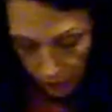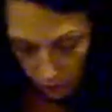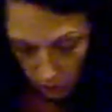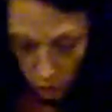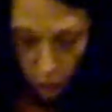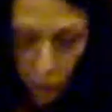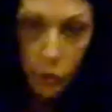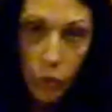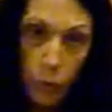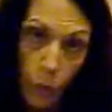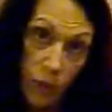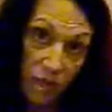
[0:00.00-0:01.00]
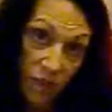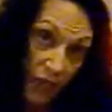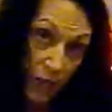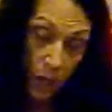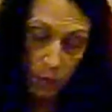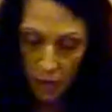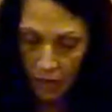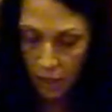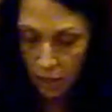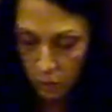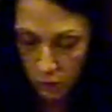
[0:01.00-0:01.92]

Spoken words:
or you could wear a fanny pack, which is,